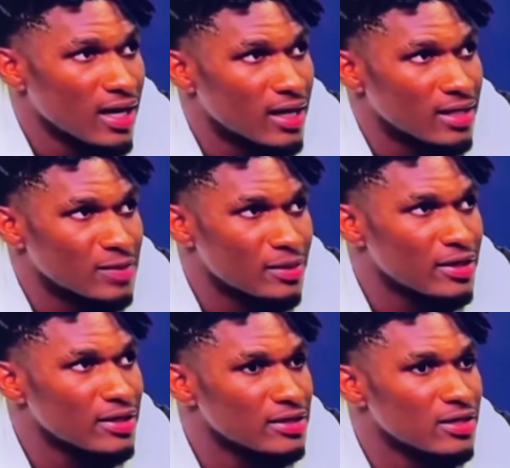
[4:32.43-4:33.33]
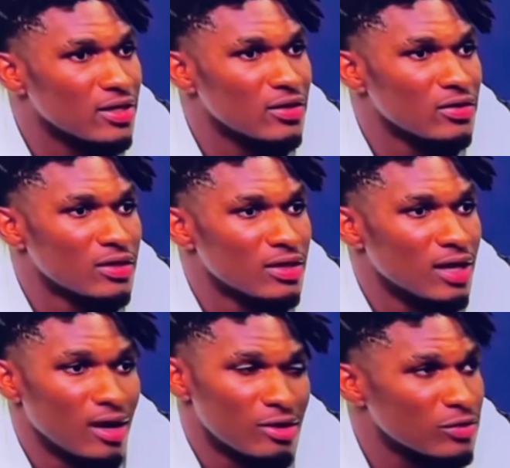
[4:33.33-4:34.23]
I got experience, so
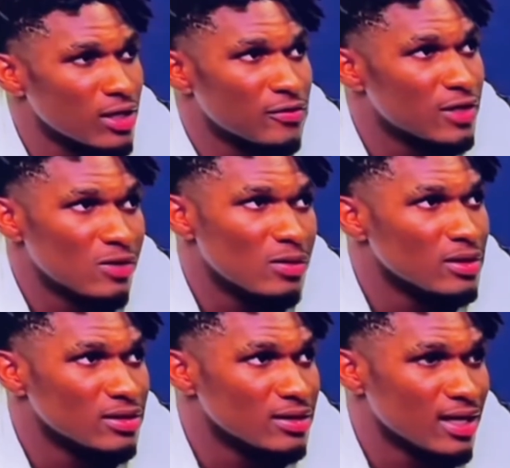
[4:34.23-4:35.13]
I was ready for the moment.